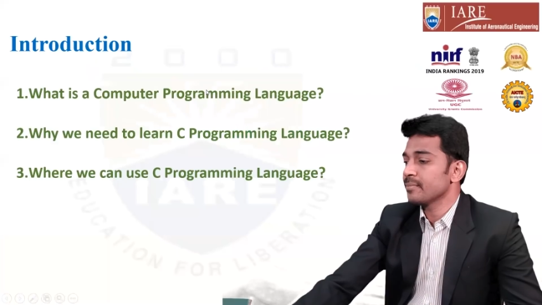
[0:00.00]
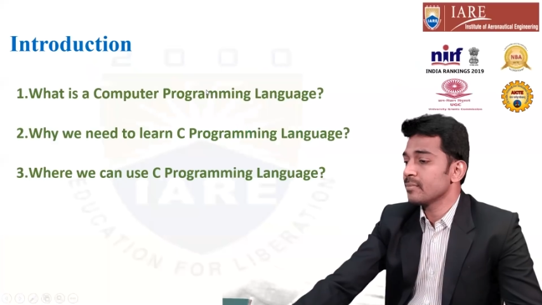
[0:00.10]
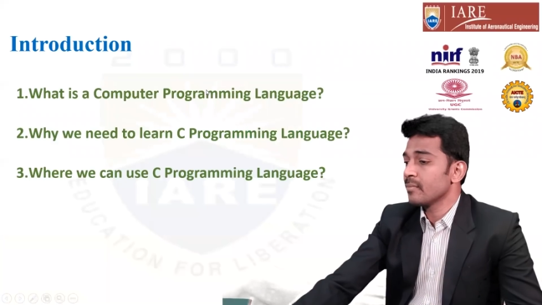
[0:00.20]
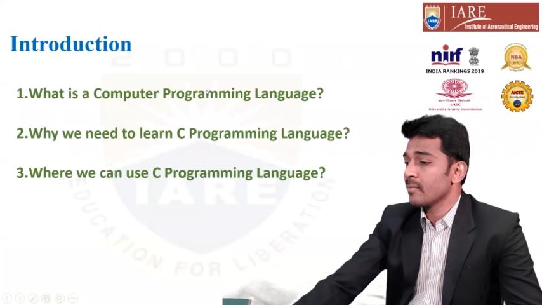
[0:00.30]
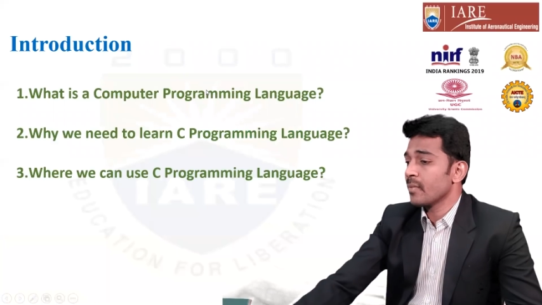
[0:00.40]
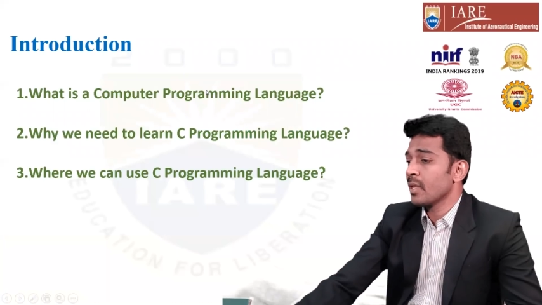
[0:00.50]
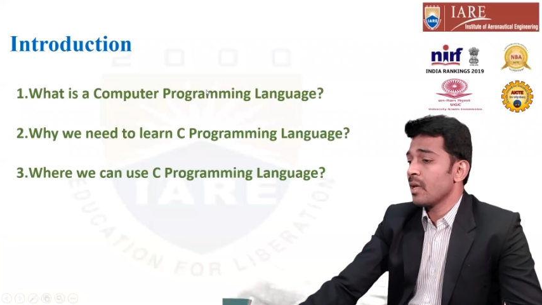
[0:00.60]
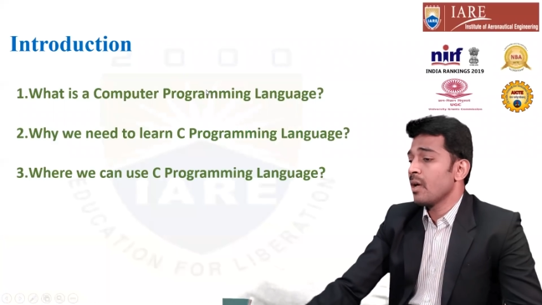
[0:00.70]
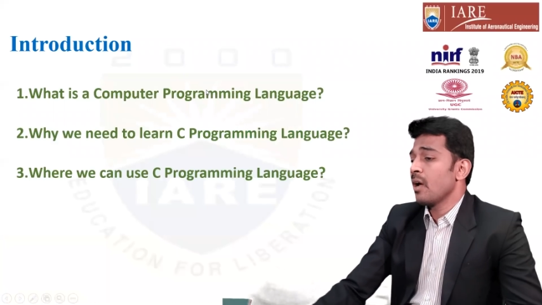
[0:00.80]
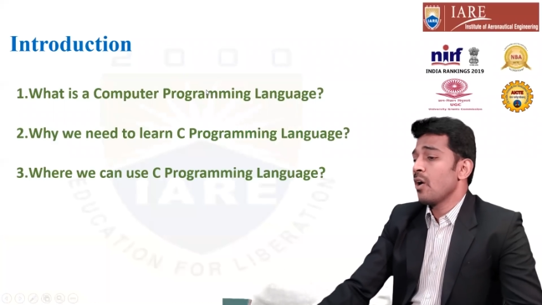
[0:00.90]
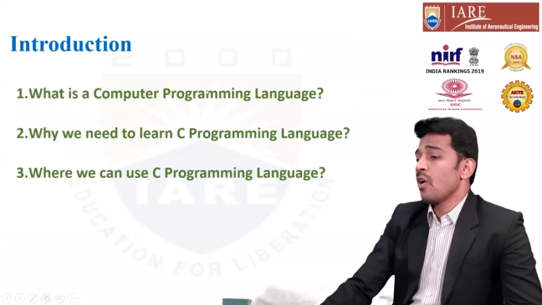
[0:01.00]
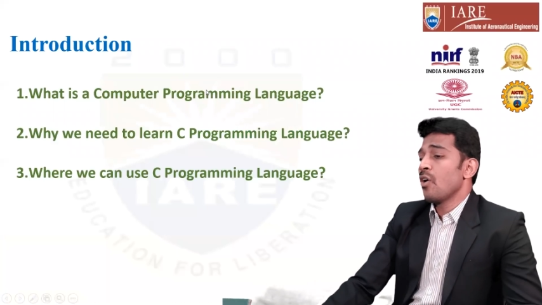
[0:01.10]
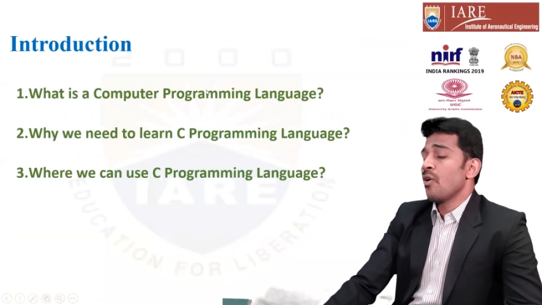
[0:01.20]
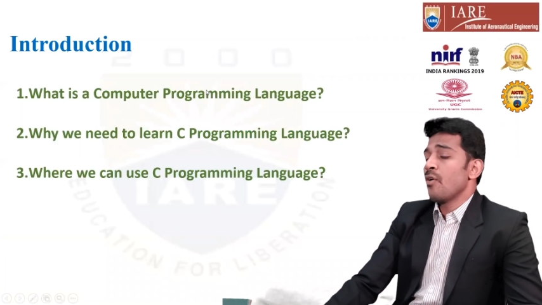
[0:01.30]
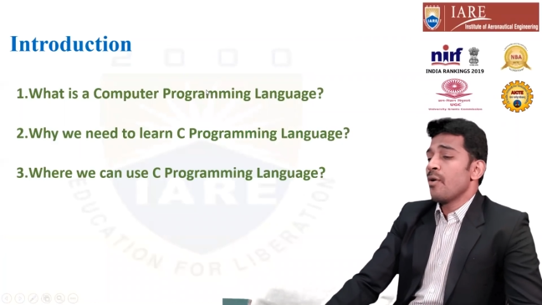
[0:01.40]

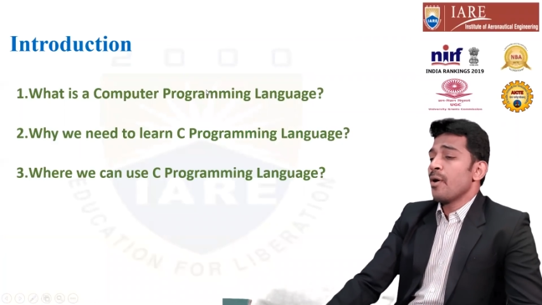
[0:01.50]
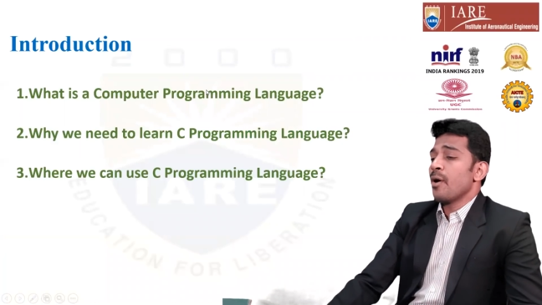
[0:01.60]
Nothing is said.